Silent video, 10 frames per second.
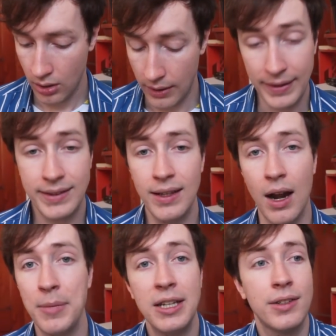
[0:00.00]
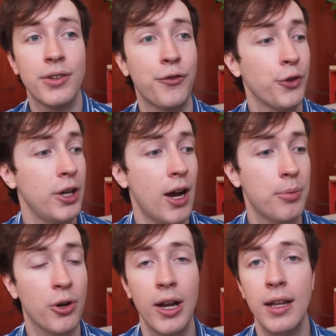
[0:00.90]
And that's it. I mean, it's a free
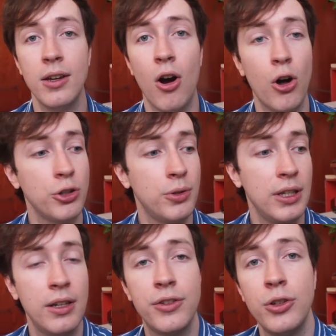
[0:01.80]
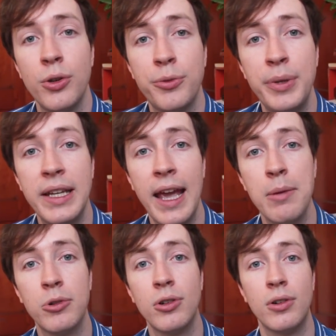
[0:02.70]
upgrade. All you need is a USB
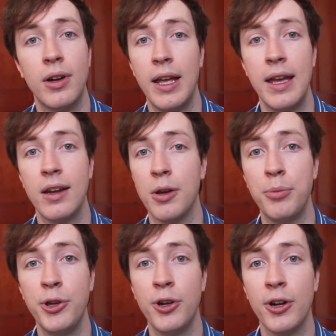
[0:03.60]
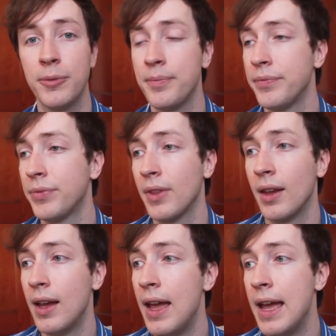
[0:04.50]
cable and a computer,
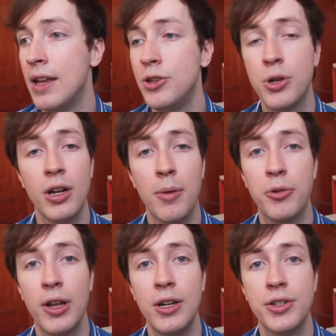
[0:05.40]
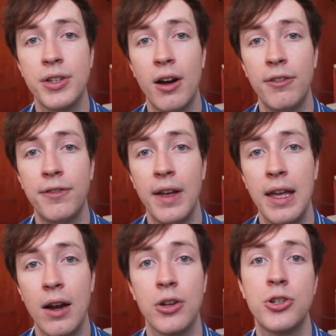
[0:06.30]
and you can upgrade it yourself.
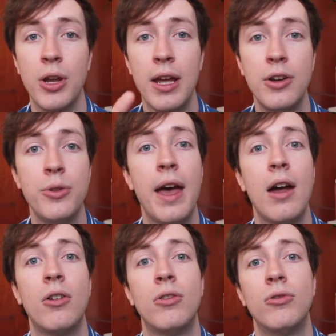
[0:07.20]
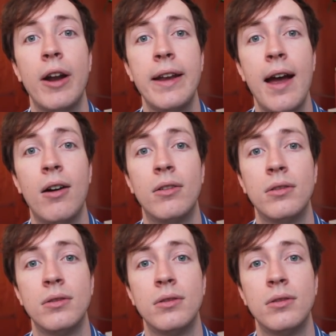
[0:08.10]
And I'm going to show you how to do that right now.